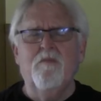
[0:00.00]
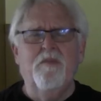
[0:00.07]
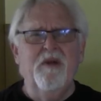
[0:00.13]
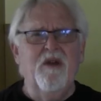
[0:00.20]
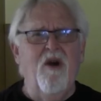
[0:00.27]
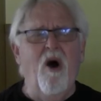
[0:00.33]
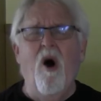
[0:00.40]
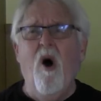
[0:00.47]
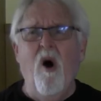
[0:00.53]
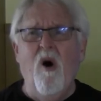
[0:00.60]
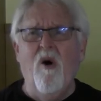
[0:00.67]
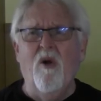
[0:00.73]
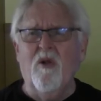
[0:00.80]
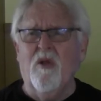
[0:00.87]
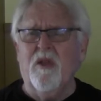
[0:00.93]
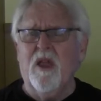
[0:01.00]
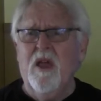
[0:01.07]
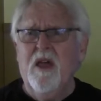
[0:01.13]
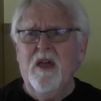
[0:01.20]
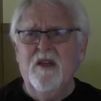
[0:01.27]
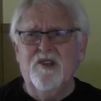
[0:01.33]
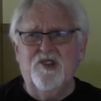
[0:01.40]
Behold,
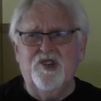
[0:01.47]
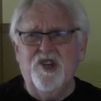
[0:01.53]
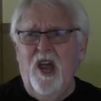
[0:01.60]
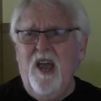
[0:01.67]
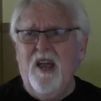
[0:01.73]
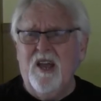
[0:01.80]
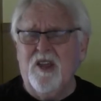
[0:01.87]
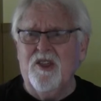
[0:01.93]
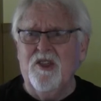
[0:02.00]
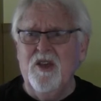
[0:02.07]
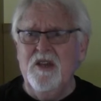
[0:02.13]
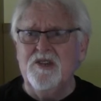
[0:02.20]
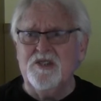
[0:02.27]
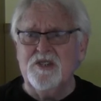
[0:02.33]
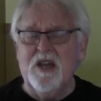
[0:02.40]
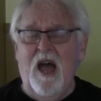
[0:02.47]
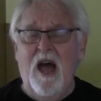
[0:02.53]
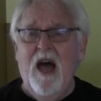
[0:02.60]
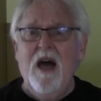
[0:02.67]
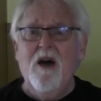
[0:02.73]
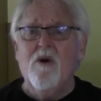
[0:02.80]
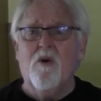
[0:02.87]
check this
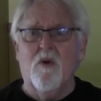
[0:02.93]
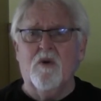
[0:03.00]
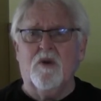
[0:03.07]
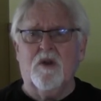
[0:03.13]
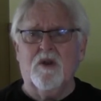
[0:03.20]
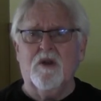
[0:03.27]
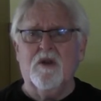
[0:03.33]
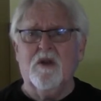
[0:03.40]
out.